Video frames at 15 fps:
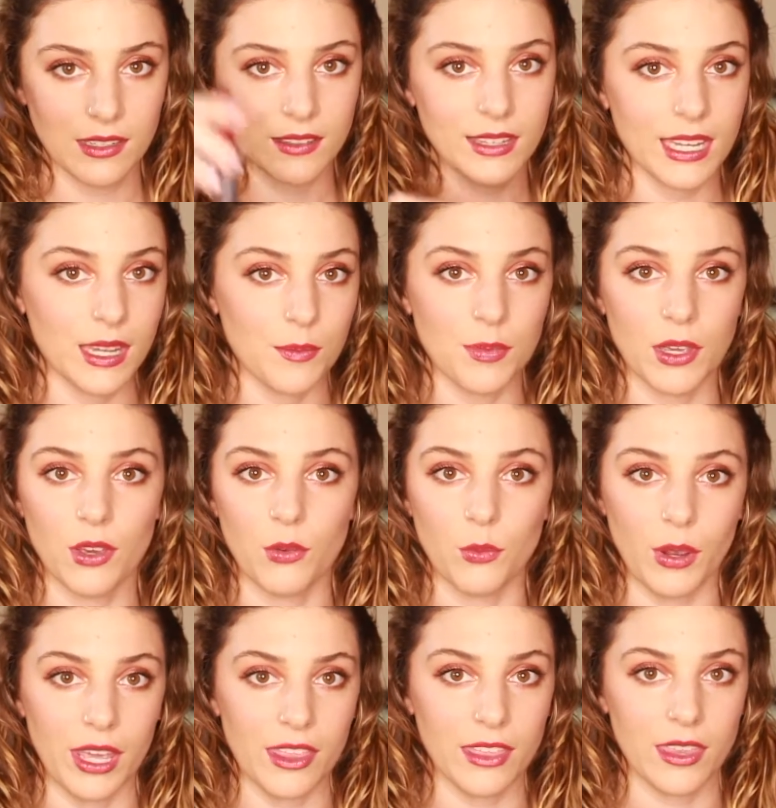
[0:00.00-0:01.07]
keep it
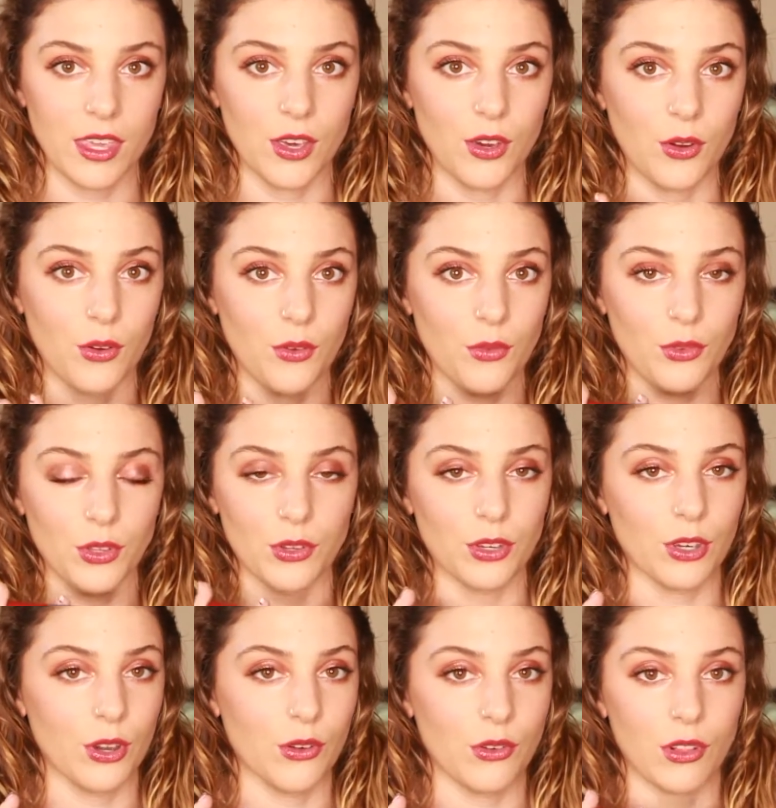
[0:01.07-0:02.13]
with you. You
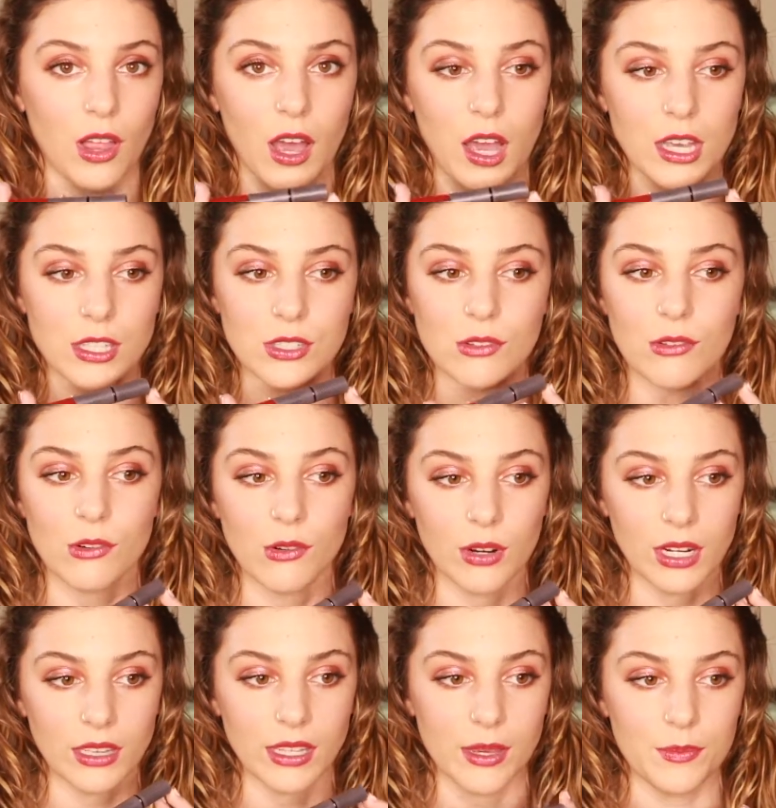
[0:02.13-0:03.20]
can go gloss
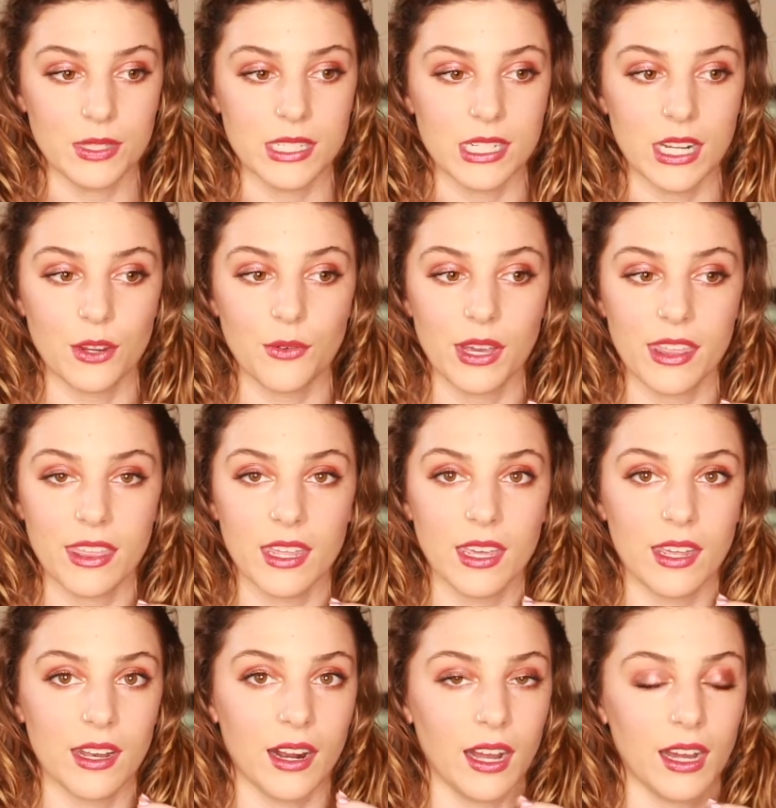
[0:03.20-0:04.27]
or lipstick with
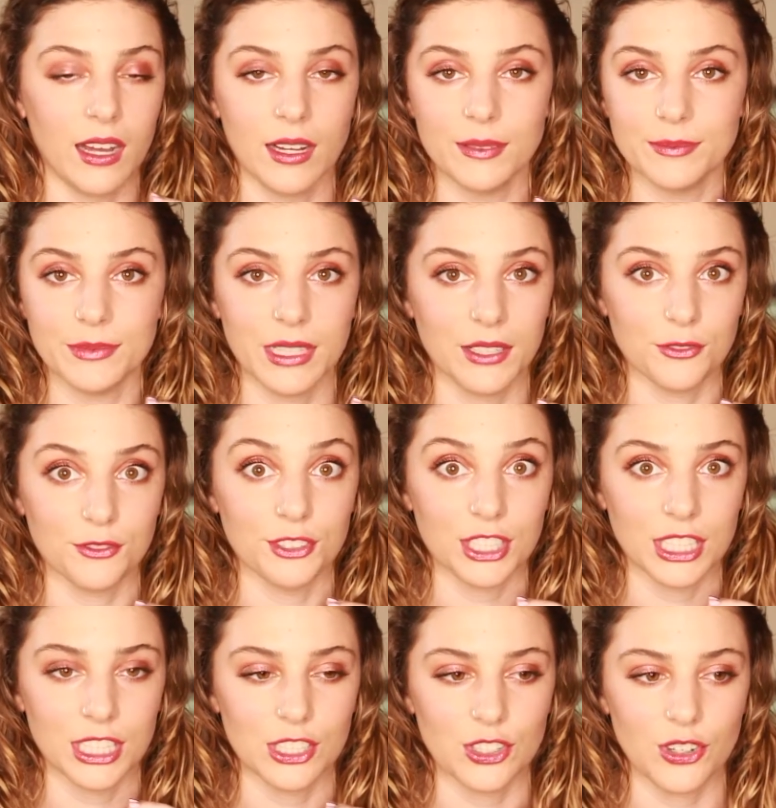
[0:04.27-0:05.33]
it. I
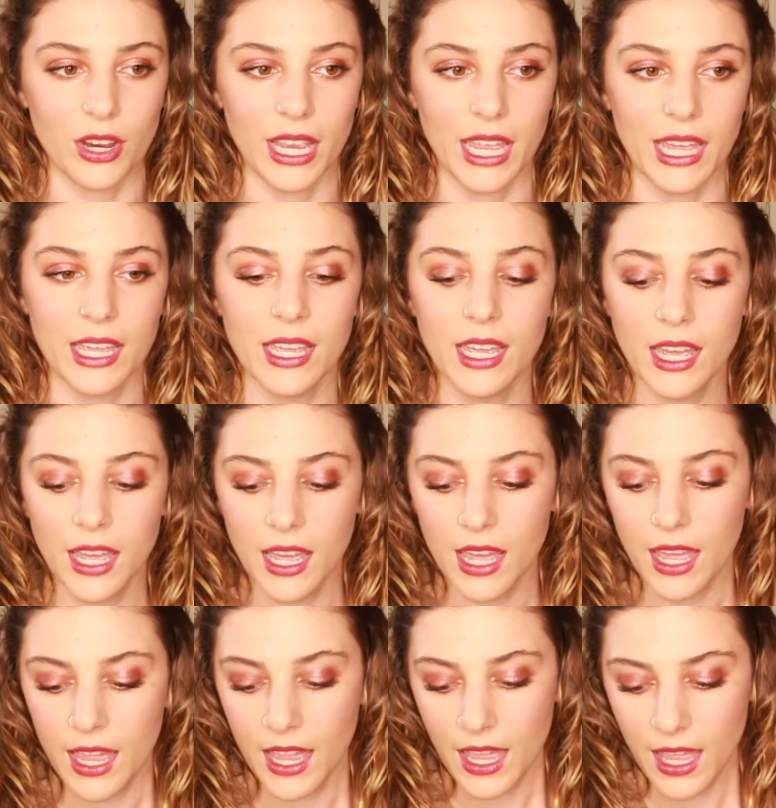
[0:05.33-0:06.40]
really enjoy it.
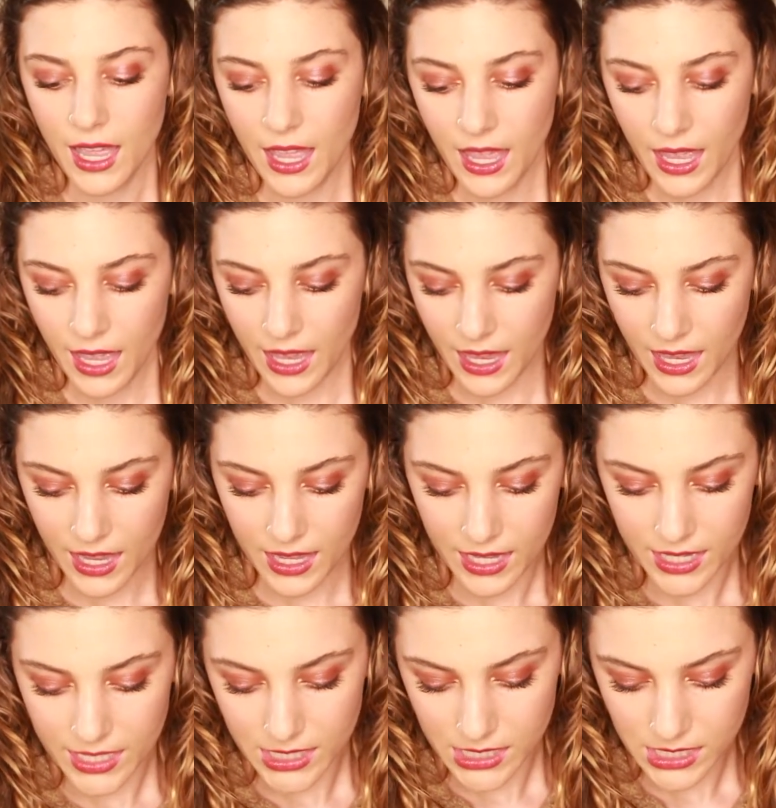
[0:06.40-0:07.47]

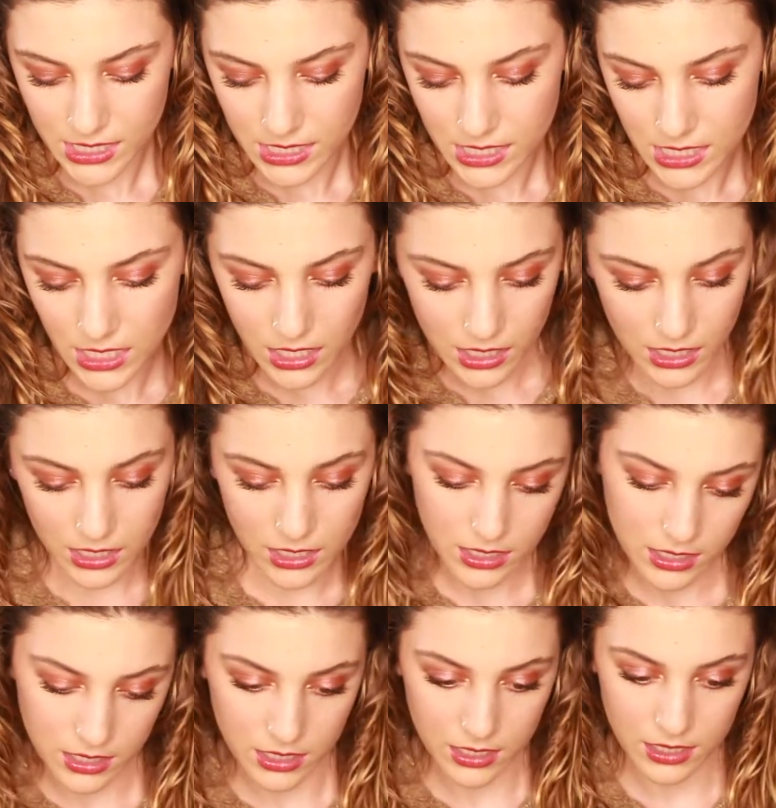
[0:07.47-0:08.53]
And
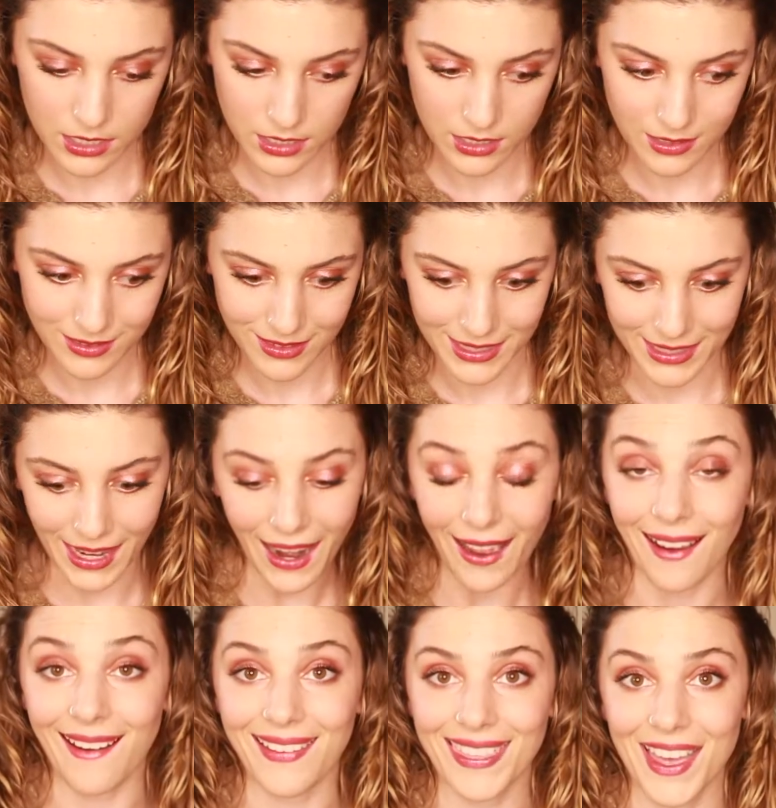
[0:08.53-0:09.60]

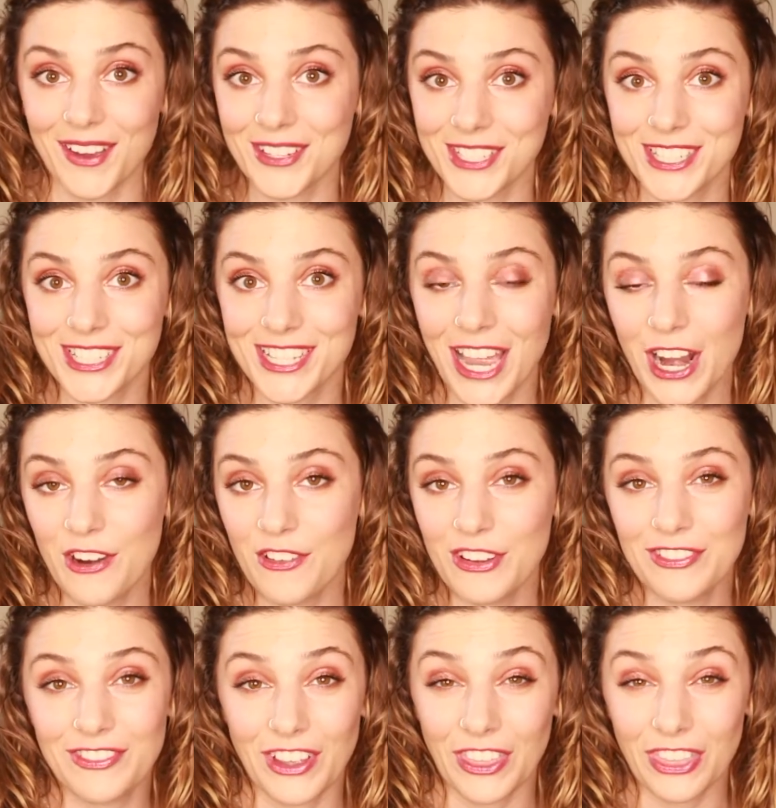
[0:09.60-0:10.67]
yeah, that was just kind of a
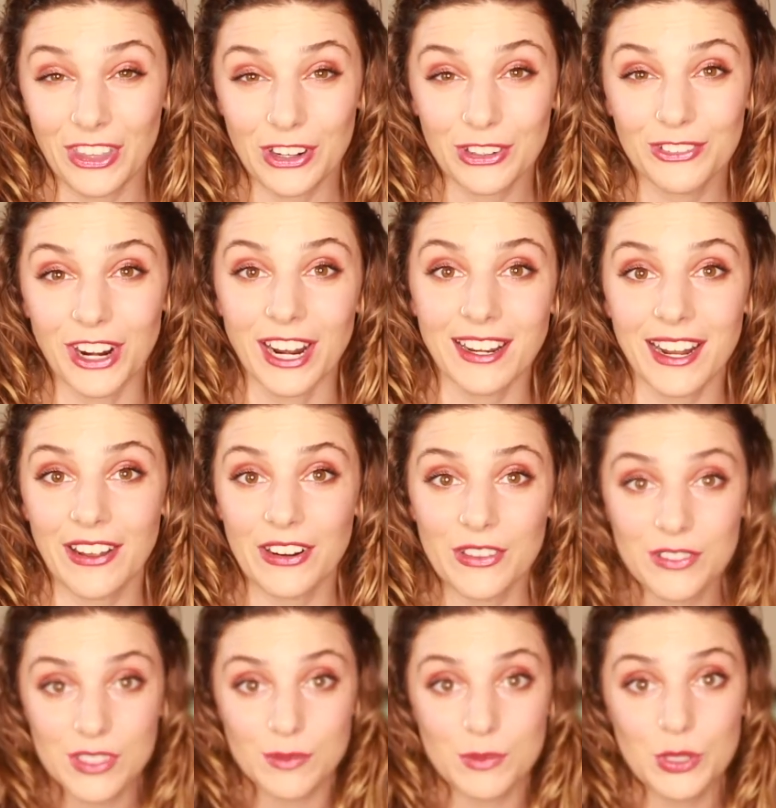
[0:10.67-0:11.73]
fun little rundown
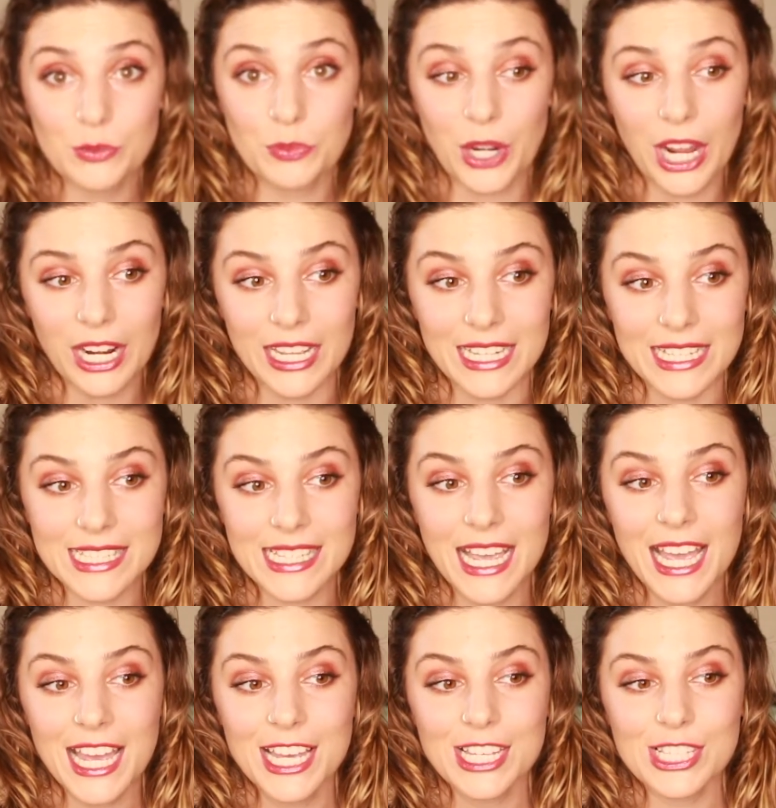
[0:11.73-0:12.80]
of some new products.
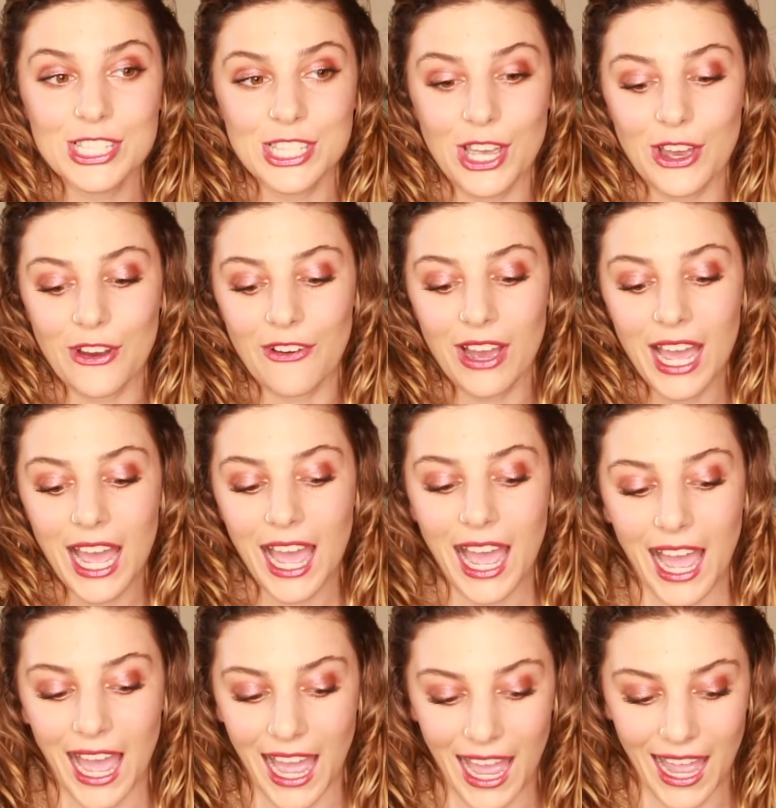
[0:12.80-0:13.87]
So
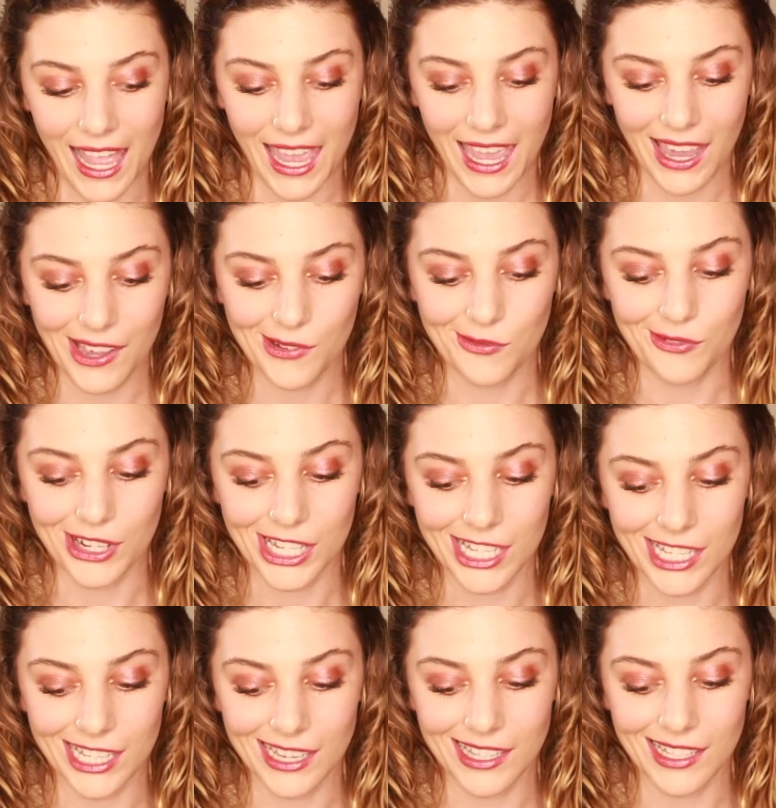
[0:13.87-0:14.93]
I
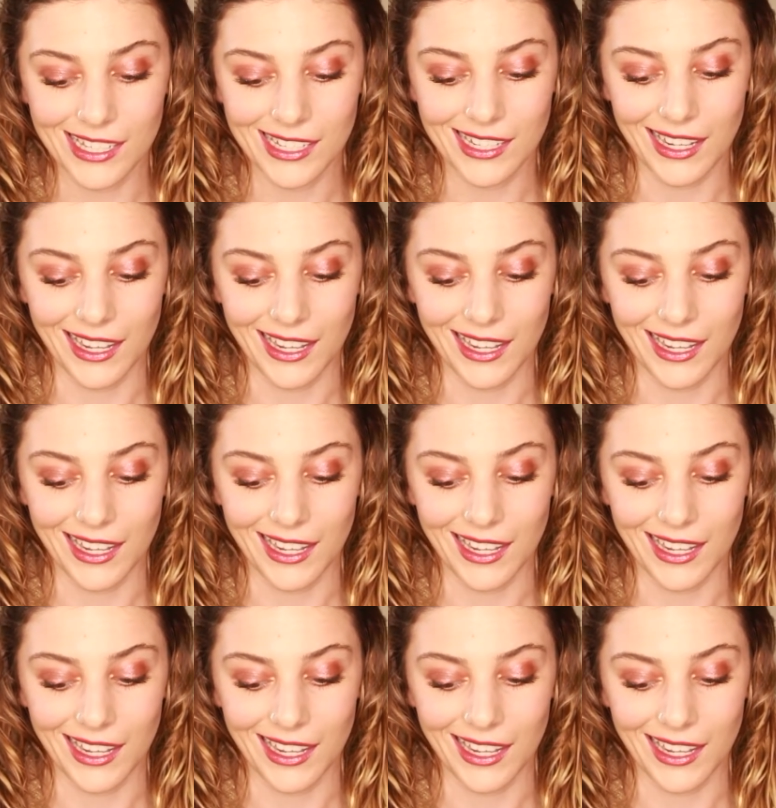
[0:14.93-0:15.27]
will